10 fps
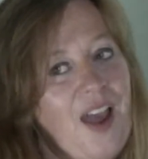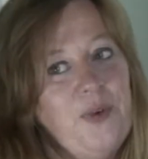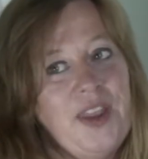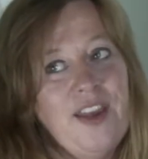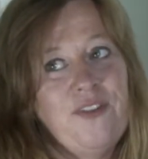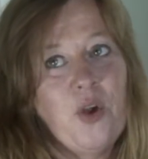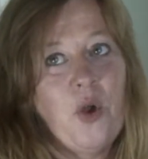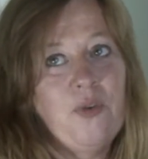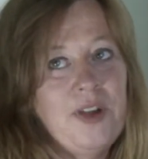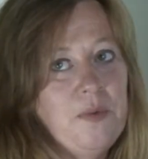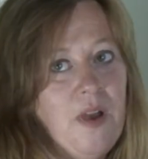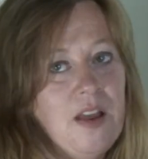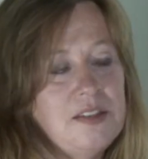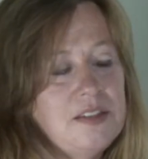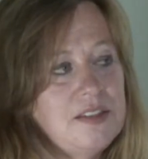We have
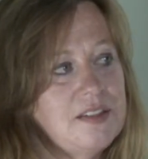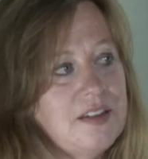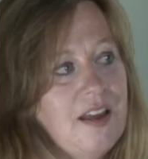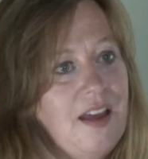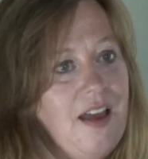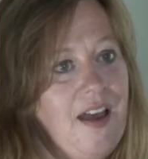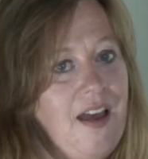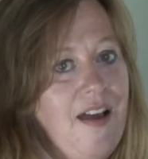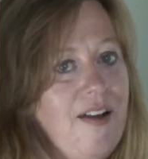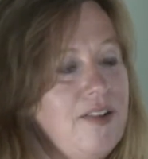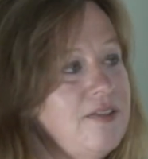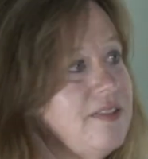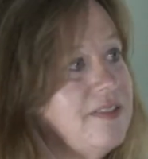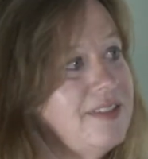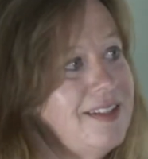rewatched all
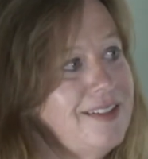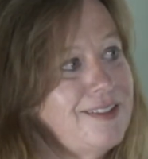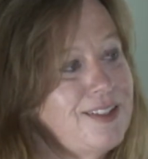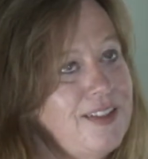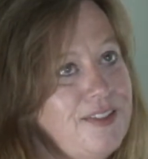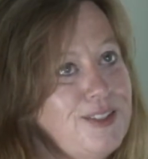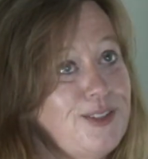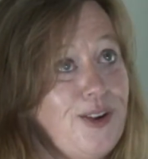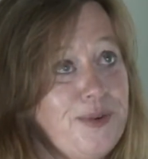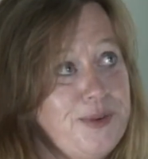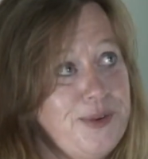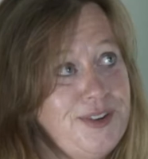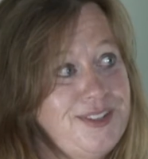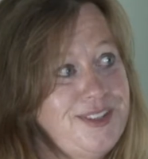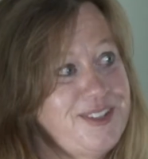6 of the Star
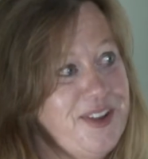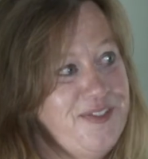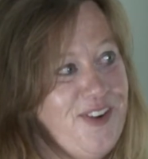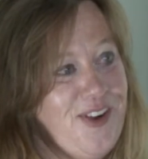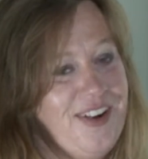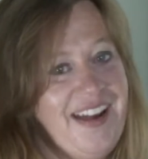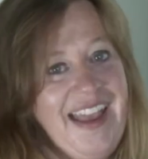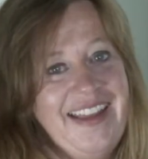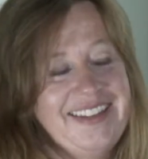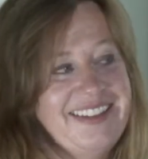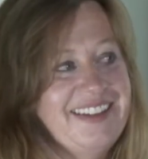Wars so far at